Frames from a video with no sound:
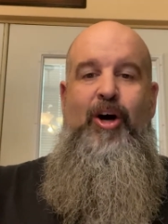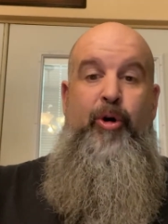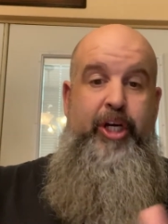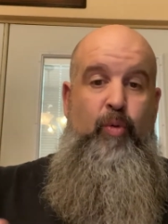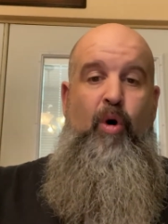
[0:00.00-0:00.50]

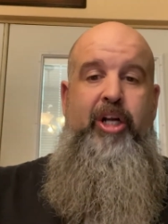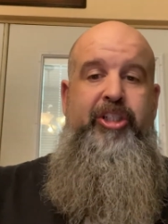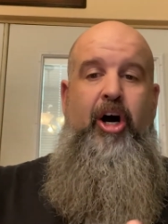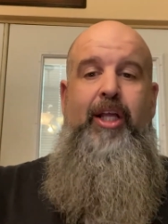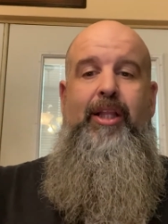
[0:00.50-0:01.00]
or you can
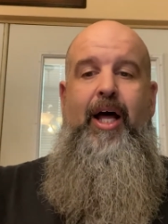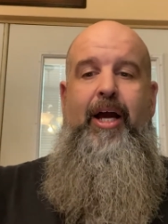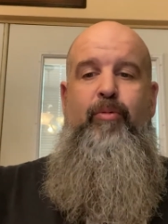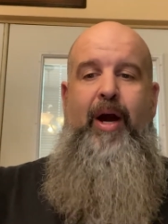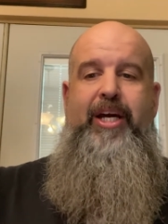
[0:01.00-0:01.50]
watch
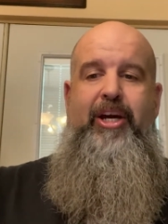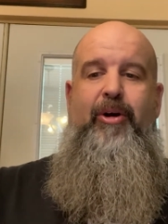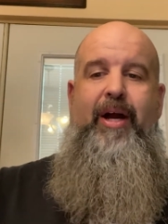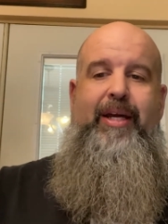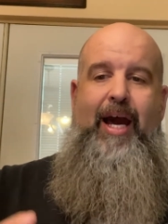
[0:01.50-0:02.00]
online right
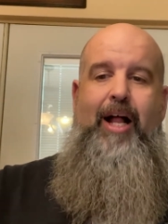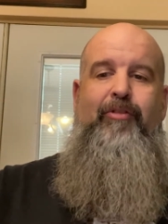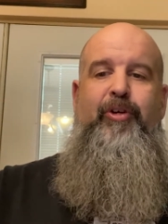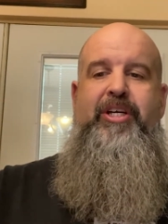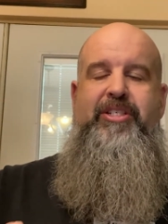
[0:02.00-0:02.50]
here at
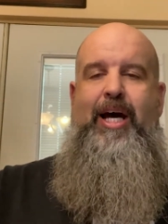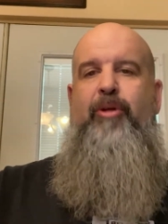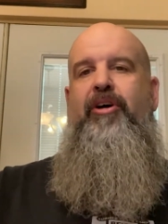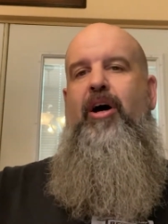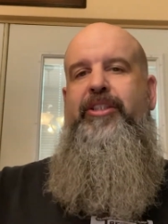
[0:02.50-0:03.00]

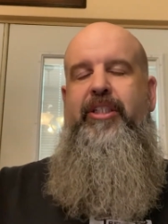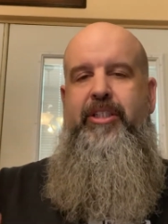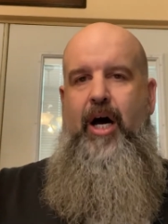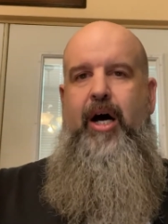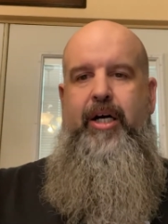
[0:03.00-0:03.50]

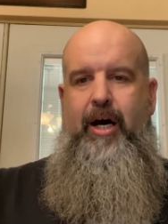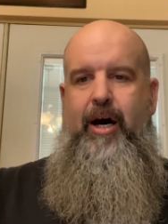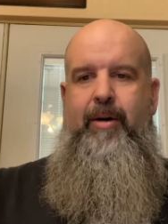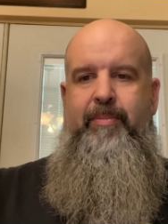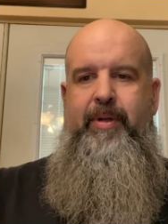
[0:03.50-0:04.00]

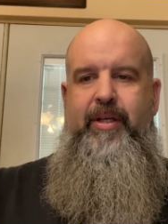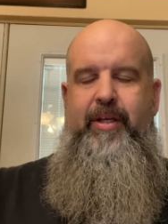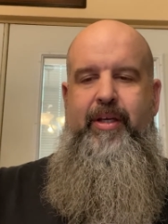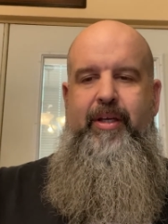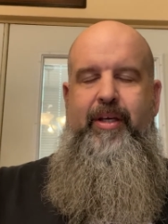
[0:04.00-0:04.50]
calvarysouthaustin.com.
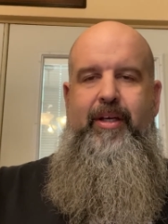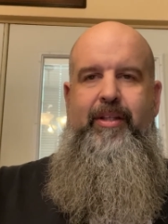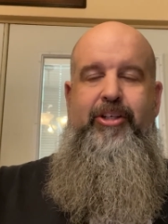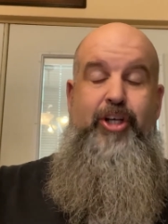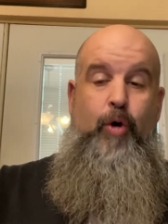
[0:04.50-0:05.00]

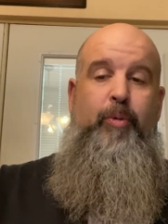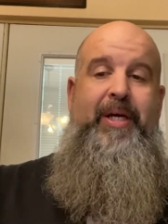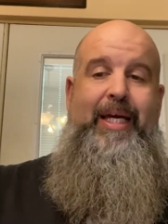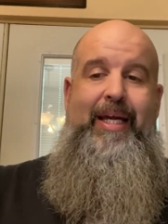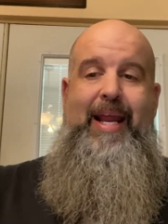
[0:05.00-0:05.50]
The show will
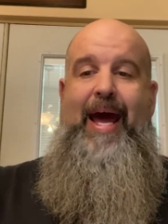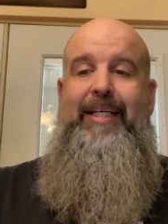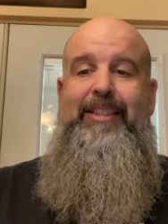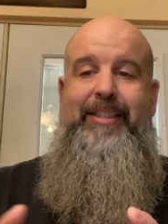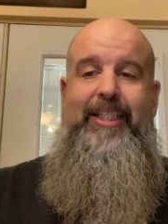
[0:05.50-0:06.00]
begin
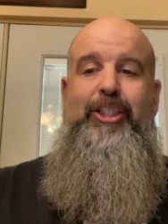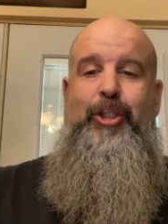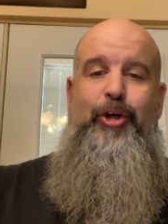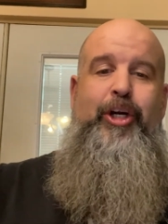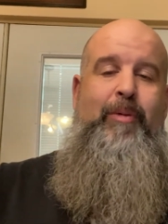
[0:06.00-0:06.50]
at
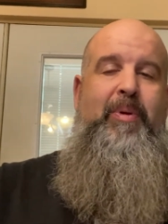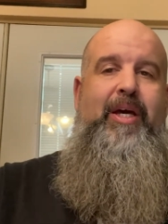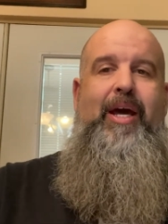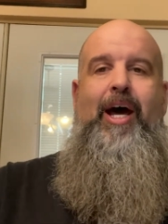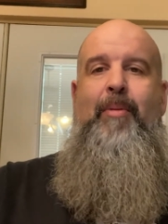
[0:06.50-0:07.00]
6:30
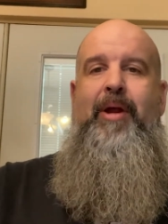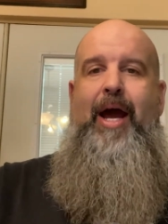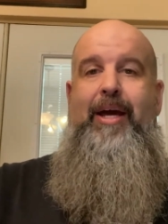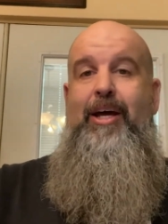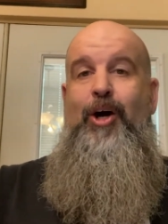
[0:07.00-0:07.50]
p.m. and
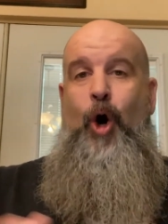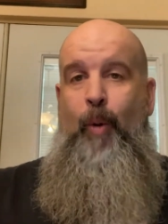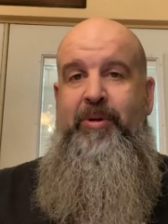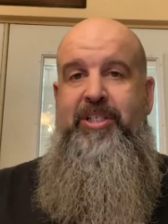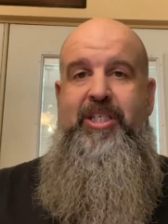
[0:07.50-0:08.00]
I
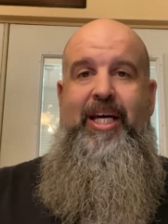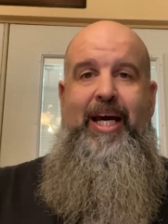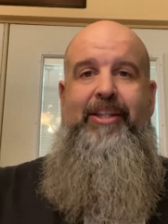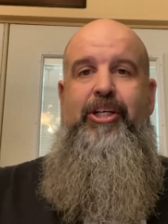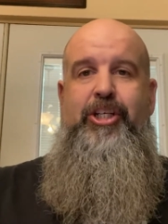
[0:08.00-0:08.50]
hope to see
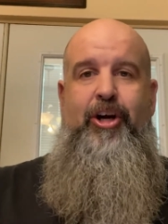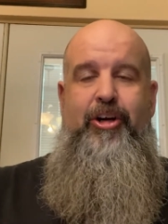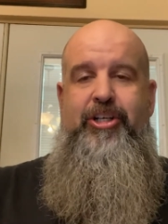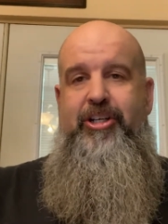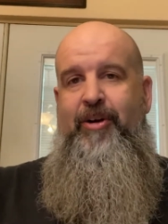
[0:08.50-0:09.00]
you at the
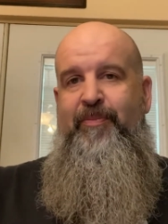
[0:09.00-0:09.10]
church.